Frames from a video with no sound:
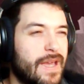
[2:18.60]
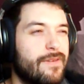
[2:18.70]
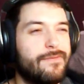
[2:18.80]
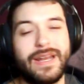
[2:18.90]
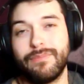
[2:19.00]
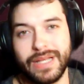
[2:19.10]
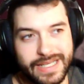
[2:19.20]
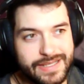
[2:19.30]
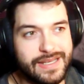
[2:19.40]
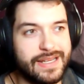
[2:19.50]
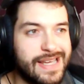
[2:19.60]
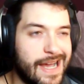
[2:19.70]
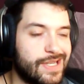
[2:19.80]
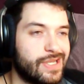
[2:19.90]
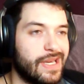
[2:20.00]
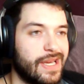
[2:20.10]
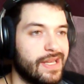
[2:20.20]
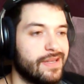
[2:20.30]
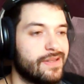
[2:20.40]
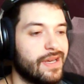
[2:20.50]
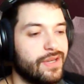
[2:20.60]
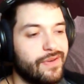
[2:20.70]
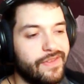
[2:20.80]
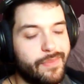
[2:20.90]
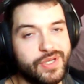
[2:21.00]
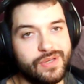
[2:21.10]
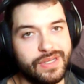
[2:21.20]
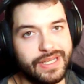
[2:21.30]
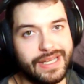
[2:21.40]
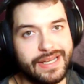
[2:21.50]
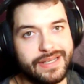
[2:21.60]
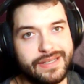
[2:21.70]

venom blades attached, and you have the opportunity to get